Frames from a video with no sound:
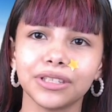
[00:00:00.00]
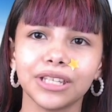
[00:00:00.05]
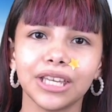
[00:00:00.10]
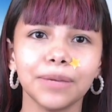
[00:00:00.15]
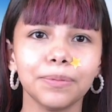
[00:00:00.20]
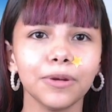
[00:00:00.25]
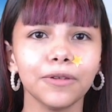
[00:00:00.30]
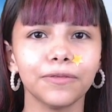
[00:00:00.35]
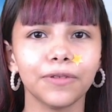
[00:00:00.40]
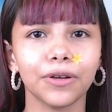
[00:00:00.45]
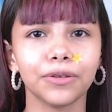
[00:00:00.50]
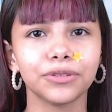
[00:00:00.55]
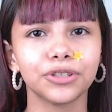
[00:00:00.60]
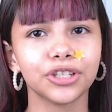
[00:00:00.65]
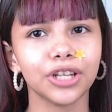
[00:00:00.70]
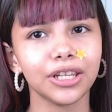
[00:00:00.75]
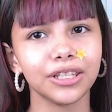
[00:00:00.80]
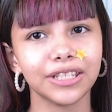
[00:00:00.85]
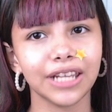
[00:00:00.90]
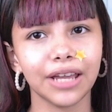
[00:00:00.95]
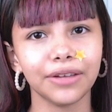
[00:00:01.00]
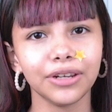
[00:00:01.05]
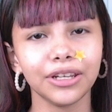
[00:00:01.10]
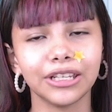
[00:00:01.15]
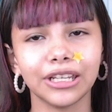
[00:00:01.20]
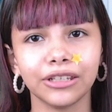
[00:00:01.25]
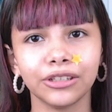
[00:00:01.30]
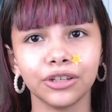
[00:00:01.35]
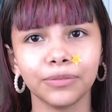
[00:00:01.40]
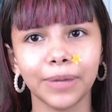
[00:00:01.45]
keep your phone shut down and
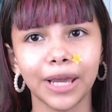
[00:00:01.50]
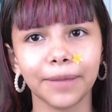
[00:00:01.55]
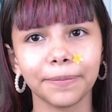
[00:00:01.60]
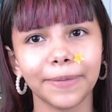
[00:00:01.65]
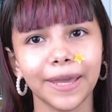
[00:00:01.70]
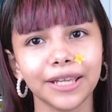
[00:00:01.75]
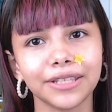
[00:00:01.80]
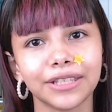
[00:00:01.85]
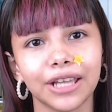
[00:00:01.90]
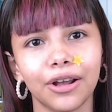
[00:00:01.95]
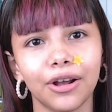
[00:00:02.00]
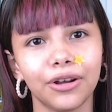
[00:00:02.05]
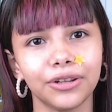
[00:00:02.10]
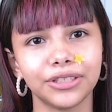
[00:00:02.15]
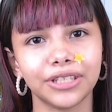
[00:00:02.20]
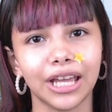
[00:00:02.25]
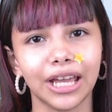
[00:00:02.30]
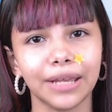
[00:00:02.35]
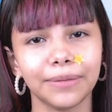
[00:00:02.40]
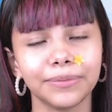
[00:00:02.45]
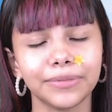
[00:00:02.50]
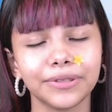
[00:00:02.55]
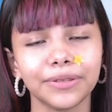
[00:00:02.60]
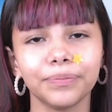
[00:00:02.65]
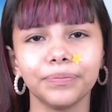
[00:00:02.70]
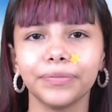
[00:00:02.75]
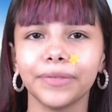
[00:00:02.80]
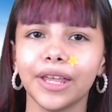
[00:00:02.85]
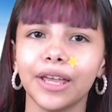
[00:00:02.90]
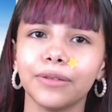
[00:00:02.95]
in your backpacks at all times.
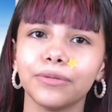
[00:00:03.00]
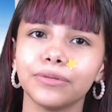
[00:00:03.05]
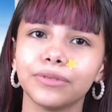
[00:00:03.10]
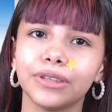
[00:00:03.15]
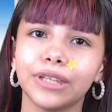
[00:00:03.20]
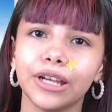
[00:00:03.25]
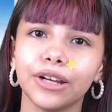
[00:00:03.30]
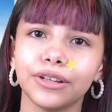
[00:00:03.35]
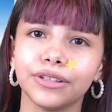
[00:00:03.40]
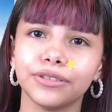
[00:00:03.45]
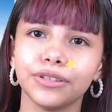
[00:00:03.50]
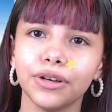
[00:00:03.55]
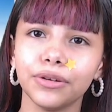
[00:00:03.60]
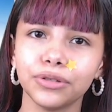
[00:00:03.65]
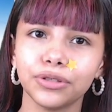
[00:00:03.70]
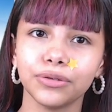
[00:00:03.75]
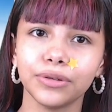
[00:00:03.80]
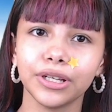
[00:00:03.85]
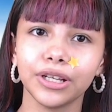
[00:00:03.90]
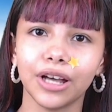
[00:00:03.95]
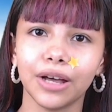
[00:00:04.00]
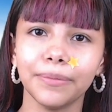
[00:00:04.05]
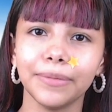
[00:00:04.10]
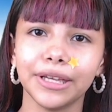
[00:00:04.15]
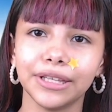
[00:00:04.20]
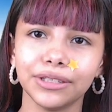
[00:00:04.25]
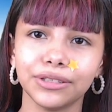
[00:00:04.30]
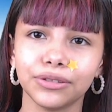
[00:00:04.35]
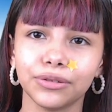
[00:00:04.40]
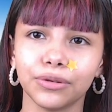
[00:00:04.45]
And there is no chewing gum
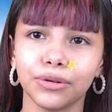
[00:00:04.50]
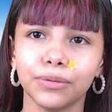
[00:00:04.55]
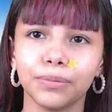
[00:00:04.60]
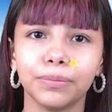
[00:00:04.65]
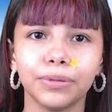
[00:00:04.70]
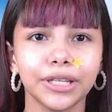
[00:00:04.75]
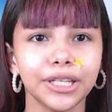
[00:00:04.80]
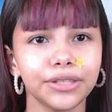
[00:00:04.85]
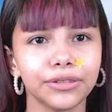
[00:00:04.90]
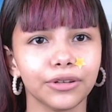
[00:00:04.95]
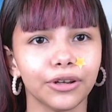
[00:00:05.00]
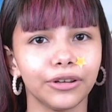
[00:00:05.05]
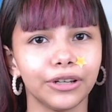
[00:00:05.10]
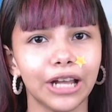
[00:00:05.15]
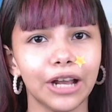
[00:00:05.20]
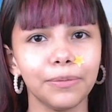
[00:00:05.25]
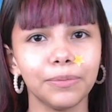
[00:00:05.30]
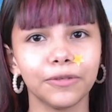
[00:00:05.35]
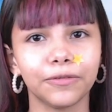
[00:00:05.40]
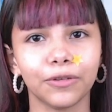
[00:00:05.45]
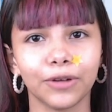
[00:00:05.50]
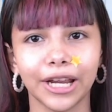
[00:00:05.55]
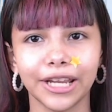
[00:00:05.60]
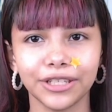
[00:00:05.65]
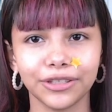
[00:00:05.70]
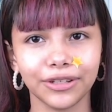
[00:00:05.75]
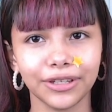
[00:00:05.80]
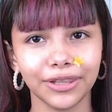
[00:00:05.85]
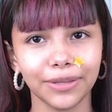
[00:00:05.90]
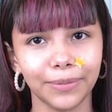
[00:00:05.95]
in school. Please throw it out before
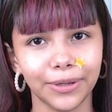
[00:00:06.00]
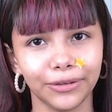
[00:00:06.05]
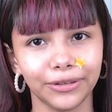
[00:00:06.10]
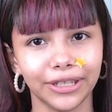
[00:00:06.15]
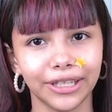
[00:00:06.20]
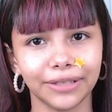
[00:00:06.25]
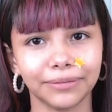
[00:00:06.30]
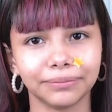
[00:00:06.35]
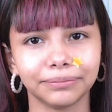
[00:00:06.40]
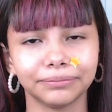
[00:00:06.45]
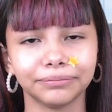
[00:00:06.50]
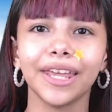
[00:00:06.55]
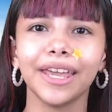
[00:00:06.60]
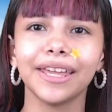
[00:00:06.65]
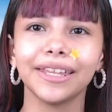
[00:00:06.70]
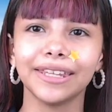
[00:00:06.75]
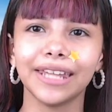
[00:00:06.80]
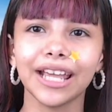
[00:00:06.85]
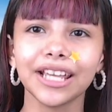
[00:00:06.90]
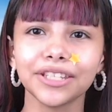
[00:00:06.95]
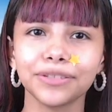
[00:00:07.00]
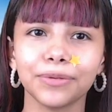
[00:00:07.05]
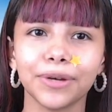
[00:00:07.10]
entering the building. Next